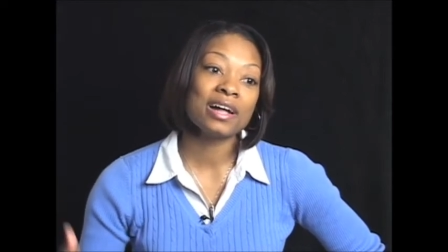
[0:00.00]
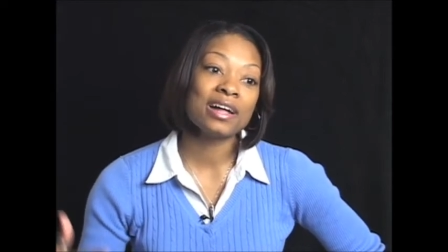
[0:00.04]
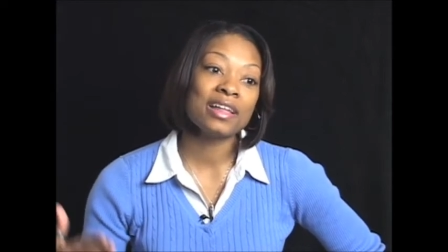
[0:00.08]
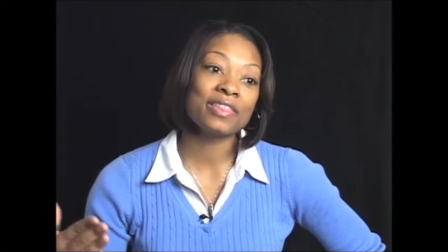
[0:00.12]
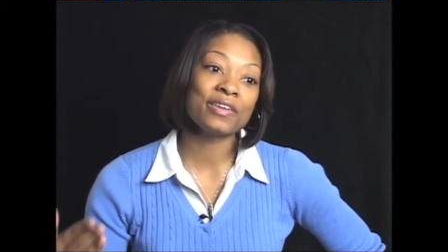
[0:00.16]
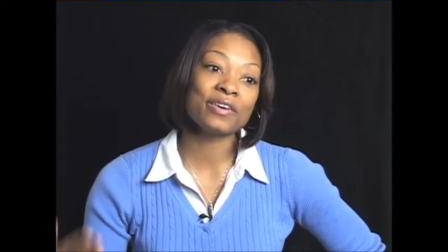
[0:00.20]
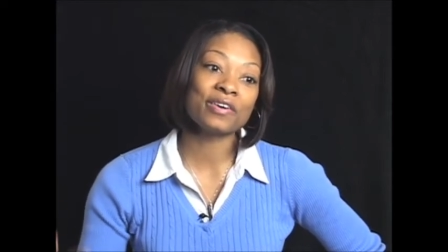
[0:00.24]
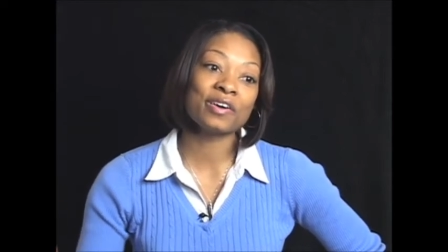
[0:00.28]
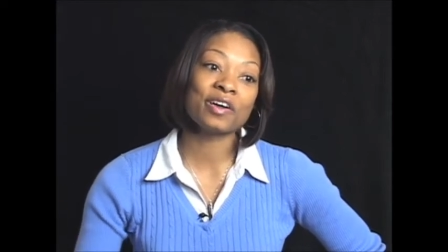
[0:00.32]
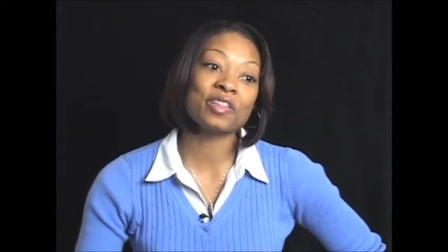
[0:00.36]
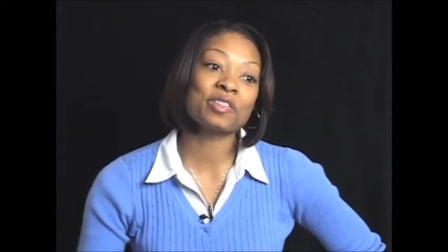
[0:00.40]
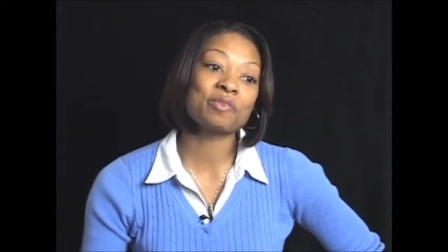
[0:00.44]

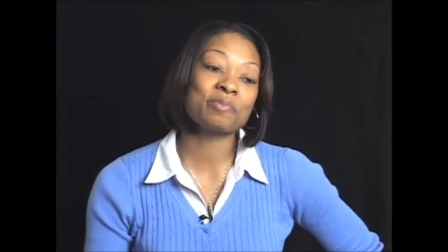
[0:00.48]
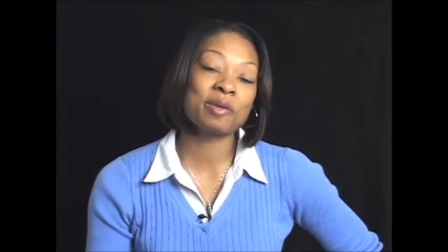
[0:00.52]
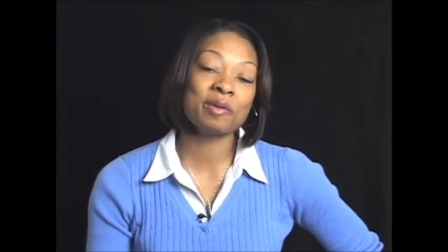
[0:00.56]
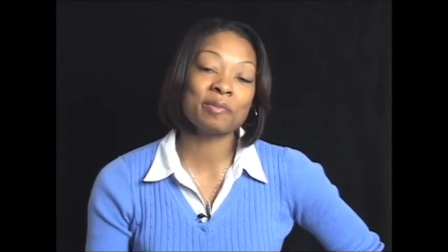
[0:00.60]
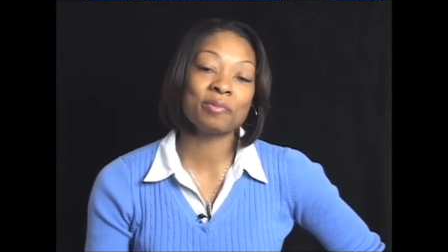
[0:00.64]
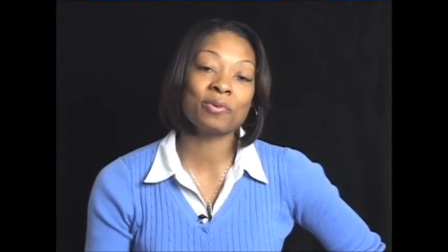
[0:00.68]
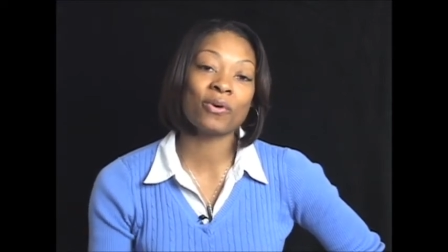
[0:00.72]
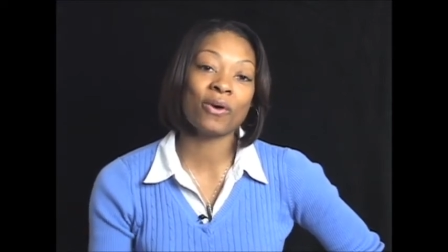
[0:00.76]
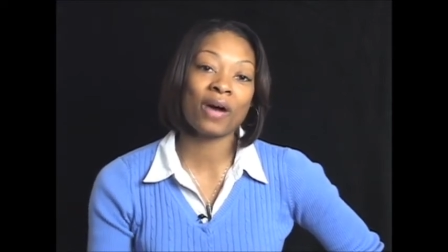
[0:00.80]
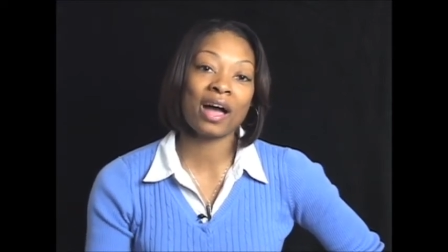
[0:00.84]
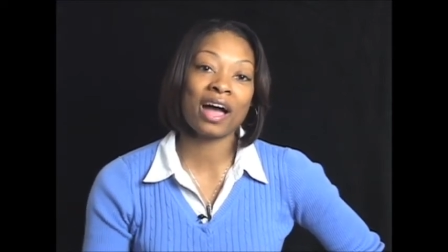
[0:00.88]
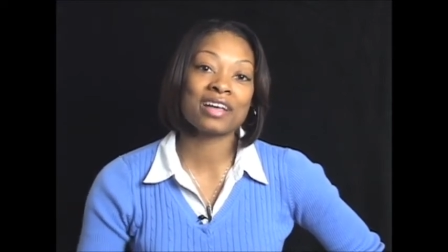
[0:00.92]
there are other
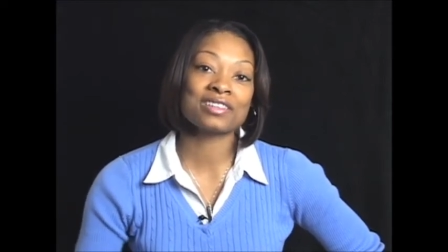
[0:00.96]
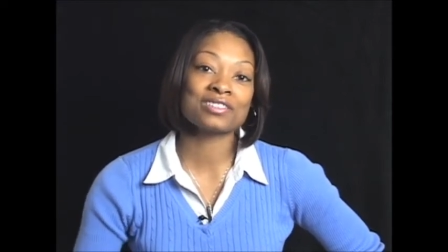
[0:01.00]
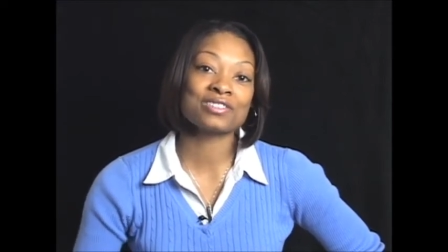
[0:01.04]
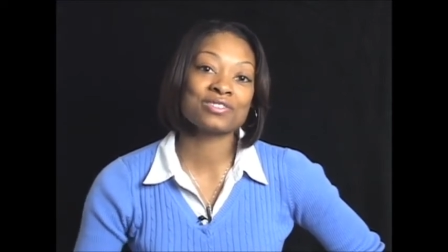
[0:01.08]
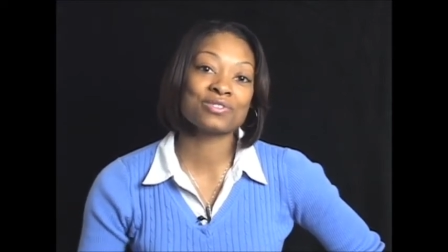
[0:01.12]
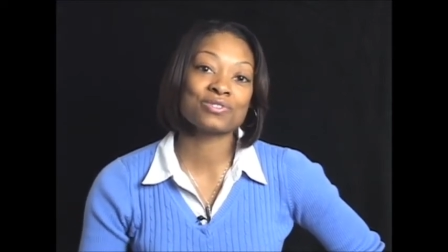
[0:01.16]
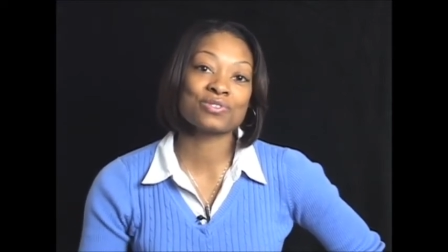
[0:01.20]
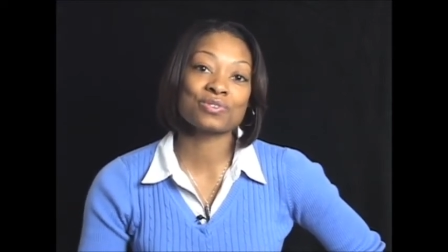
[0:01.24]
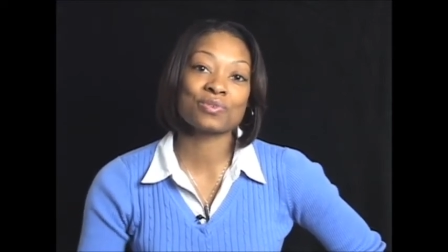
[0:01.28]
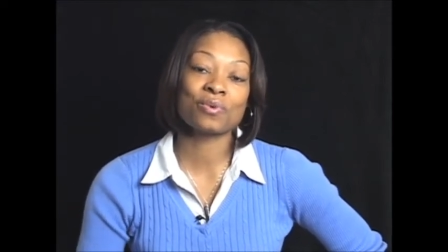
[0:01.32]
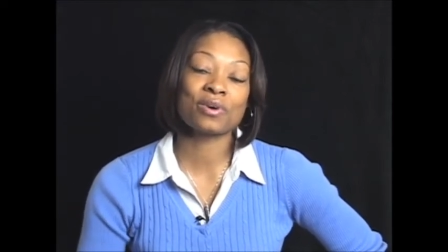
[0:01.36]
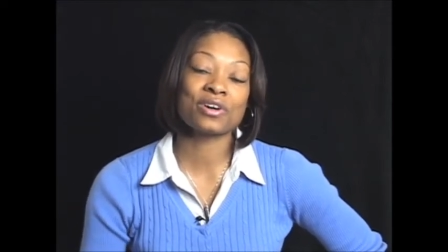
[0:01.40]
people who are asking
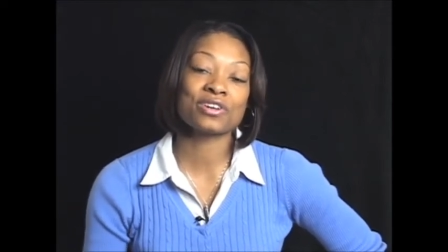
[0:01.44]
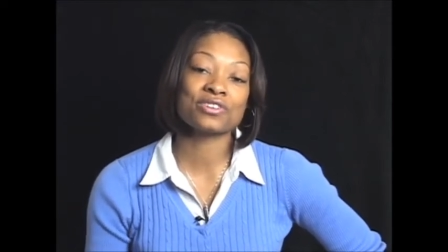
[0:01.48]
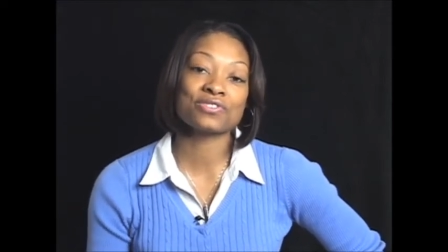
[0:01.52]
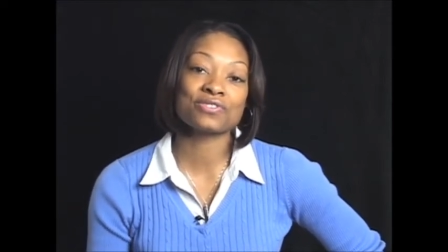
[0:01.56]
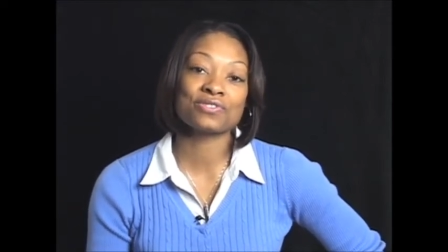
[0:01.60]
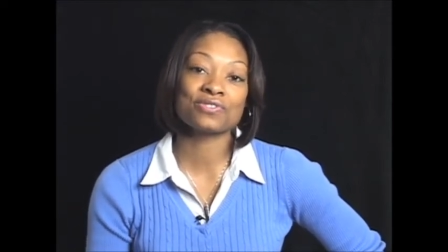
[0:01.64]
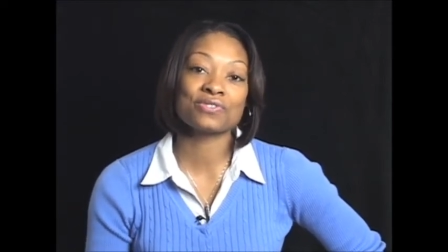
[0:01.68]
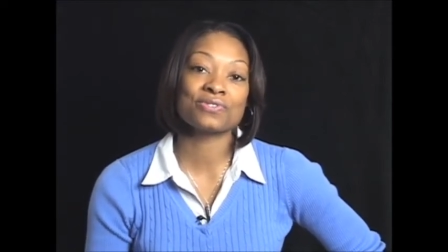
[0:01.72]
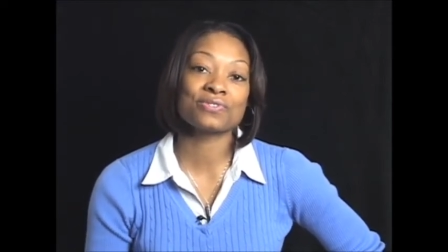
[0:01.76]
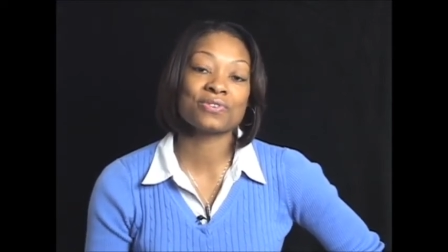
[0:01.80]
those questions.